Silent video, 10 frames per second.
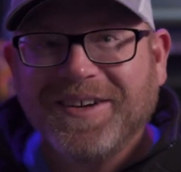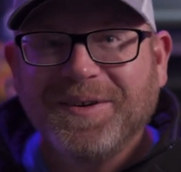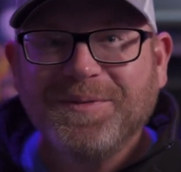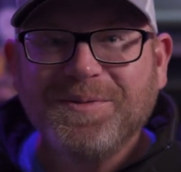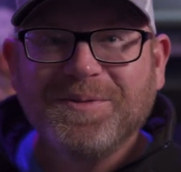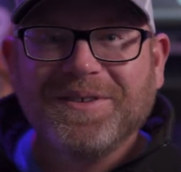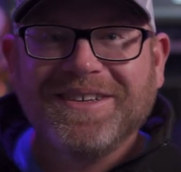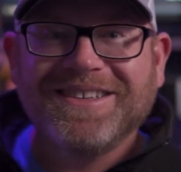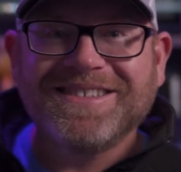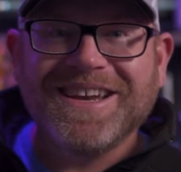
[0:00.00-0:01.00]
Ooh,
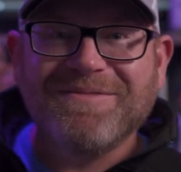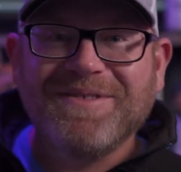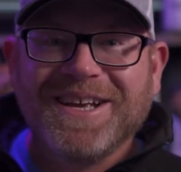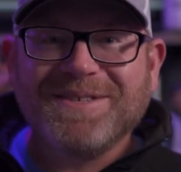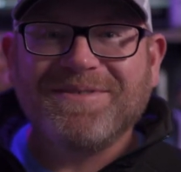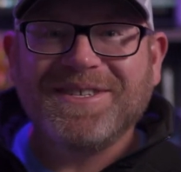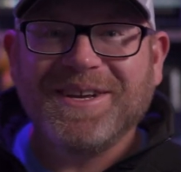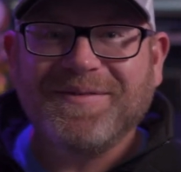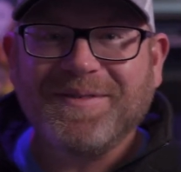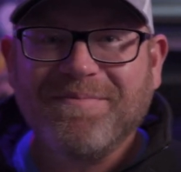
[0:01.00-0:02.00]
looks like we got some
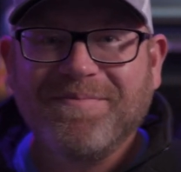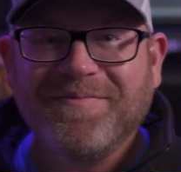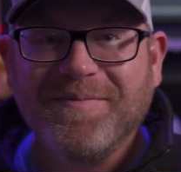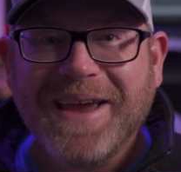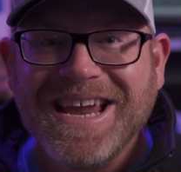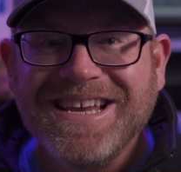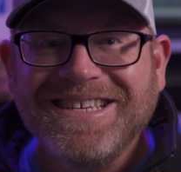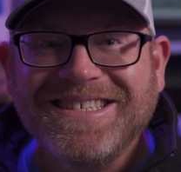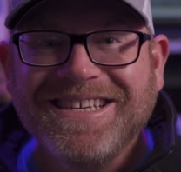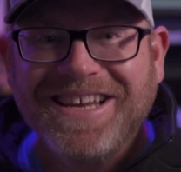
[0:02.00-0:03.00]
stuff from
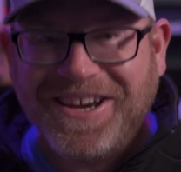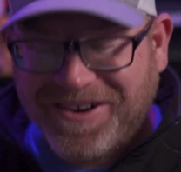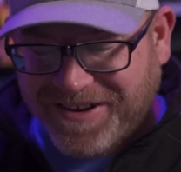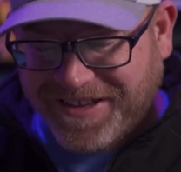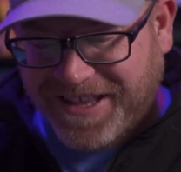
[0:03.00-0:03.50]
AEC here.